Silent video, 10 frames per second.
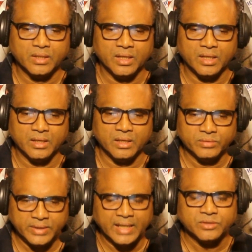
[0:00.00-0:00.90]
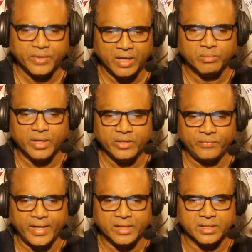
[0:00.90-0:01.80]
uh, as we have
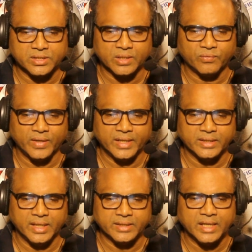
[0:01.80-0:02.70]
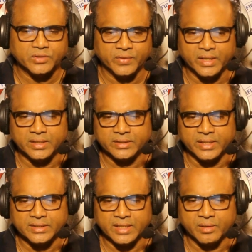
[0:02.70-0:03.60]
modified the stuff like that that's where the
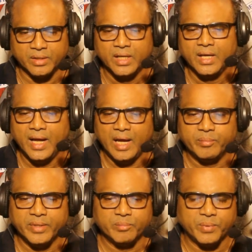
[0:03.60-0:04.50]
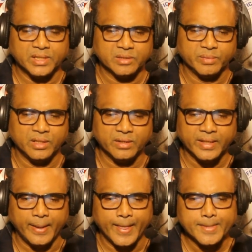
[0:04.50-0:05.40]
things are happening possible
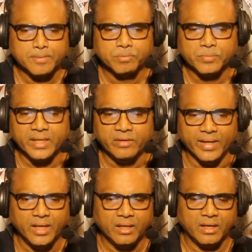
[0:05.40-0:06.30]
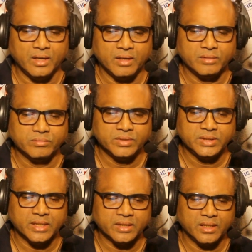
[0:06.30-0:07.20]
okay anyway uh,
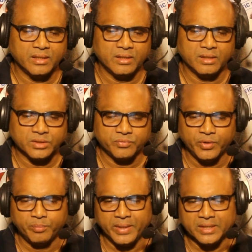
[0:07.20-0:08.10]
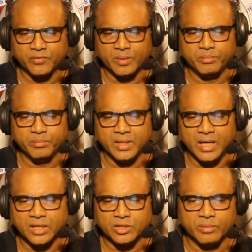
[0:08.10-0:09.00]
these are the uh, few pics from uh,
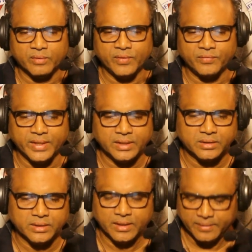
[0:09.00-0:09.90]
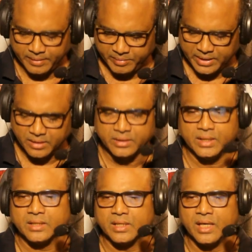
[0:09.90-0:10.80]
October 15th uh, I mean uh,
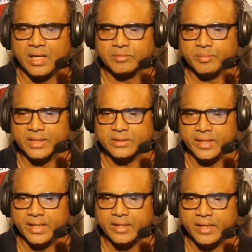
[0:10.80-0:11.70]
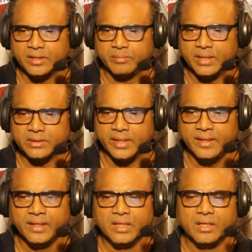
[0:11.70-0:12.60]
Dr. Kalam's birthday 89th
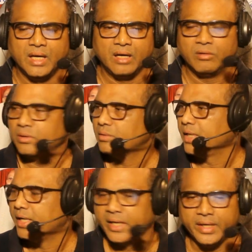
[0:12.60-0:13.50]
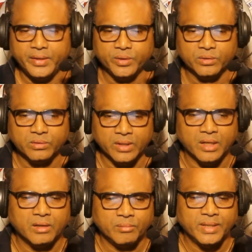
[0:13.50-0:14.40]
birthday I've created a new
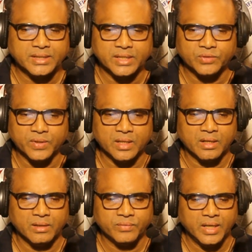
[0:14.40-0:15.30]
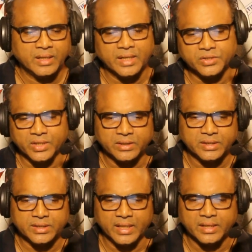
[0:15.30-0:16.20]
message for all of I can share
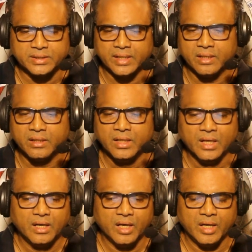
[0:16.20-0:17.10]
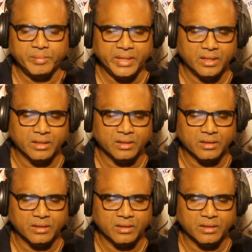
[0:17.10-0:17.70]
these links and I mean